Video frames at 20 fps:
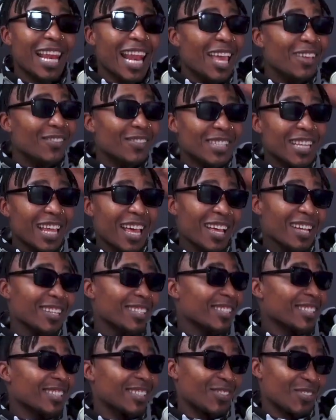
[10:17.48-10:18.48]
sense that the
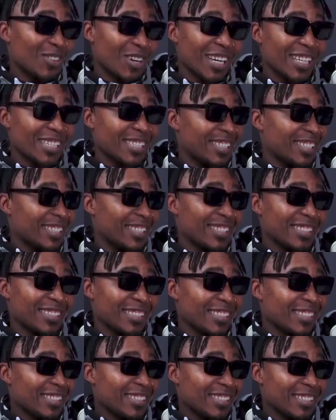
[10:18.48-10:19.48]
lifestyle is crazy.